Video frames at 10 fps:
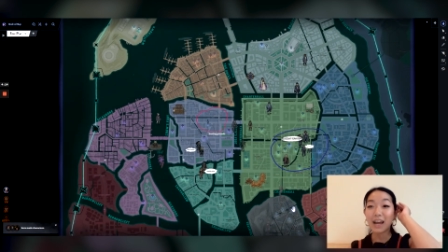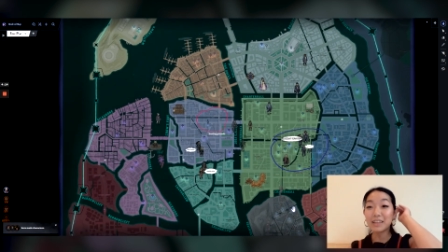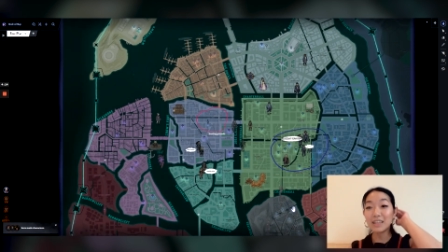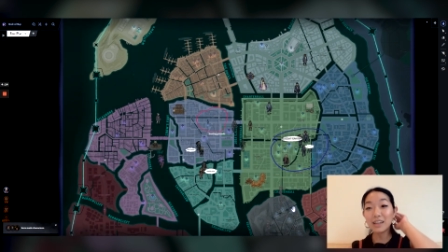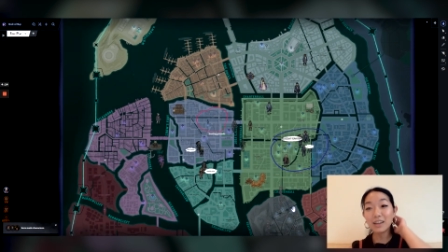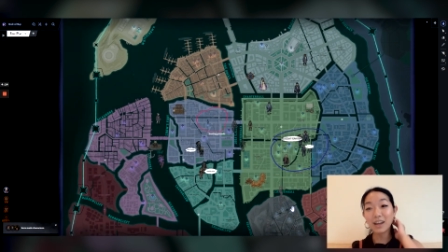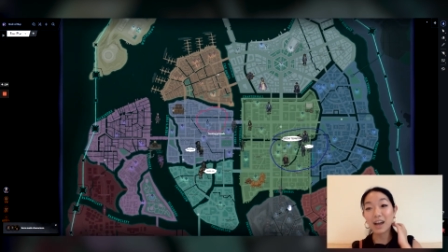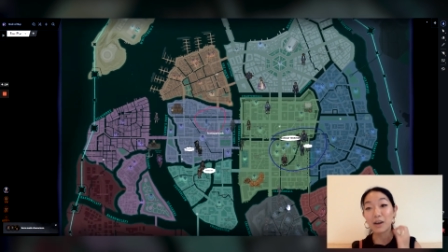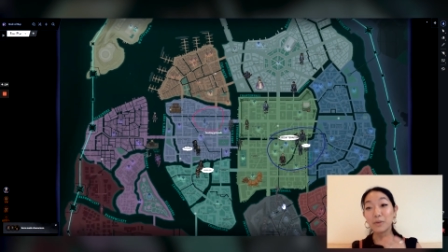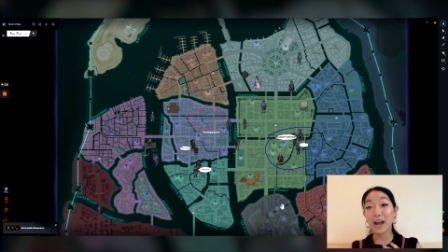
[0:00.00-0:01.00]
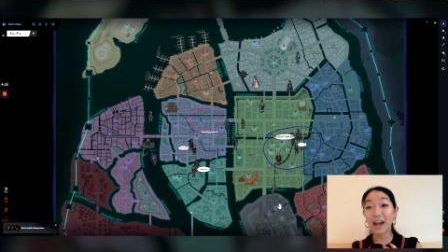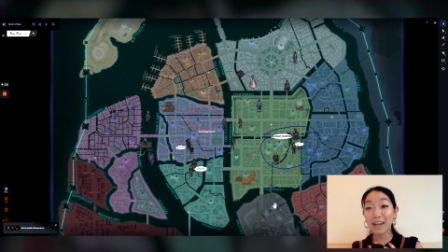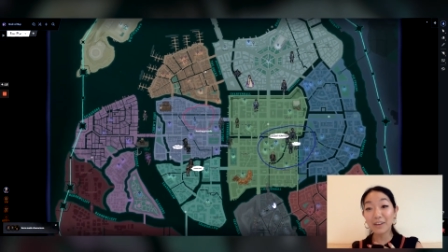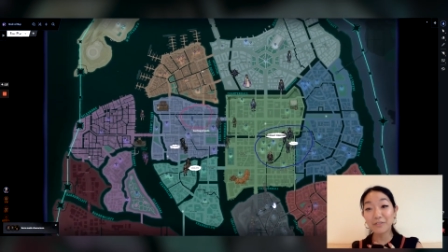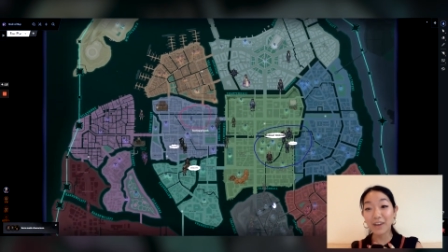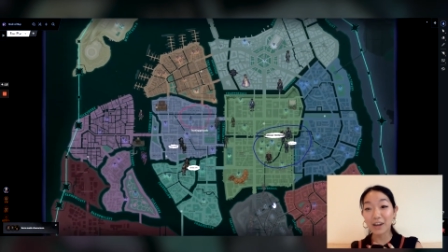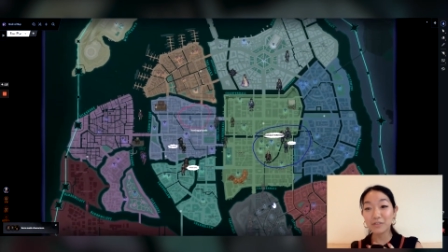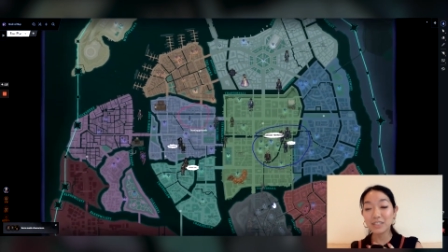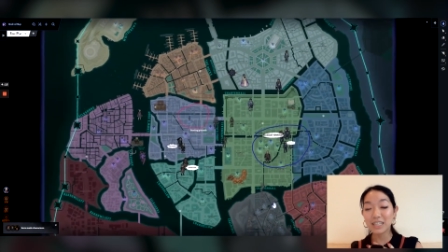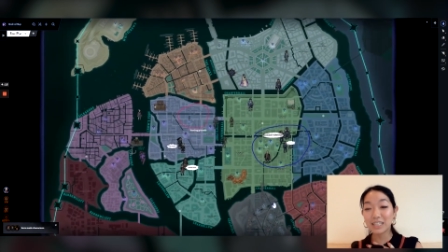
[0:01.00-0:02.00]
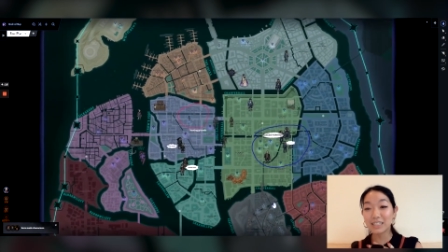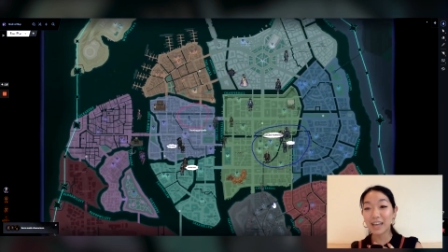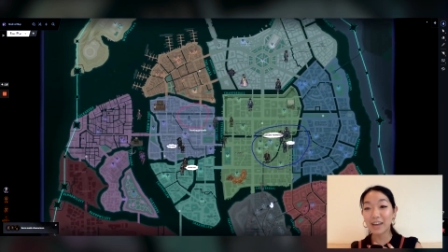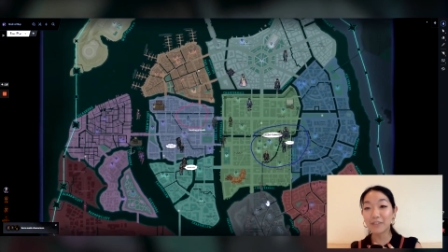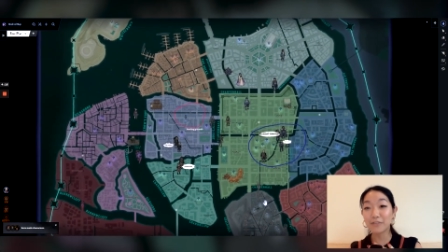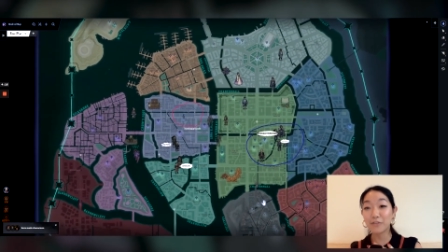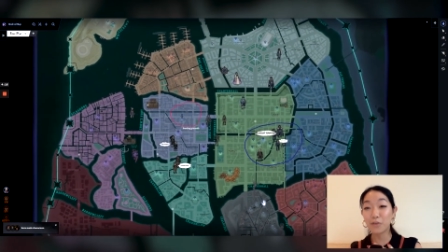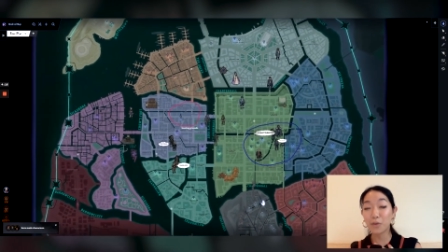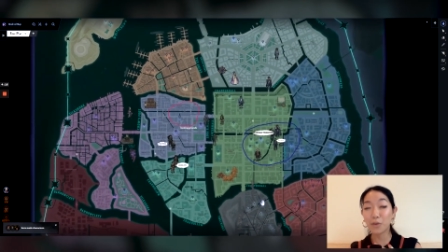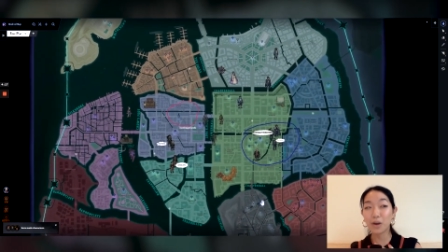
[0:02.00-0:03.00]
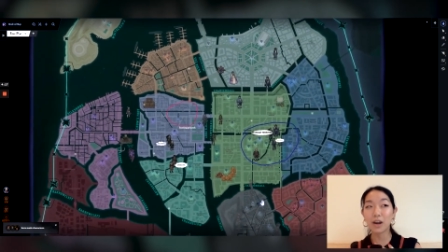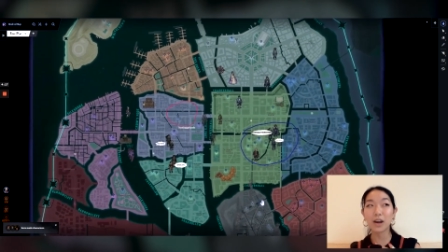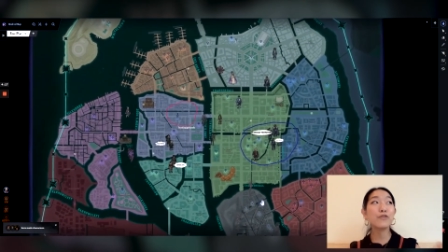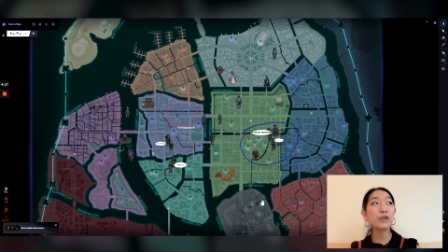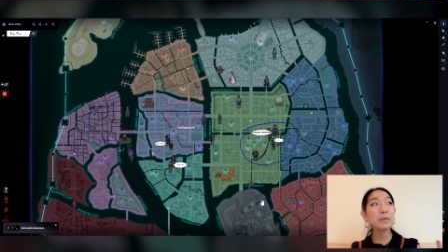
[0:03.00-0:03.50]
I think what I have found is that for free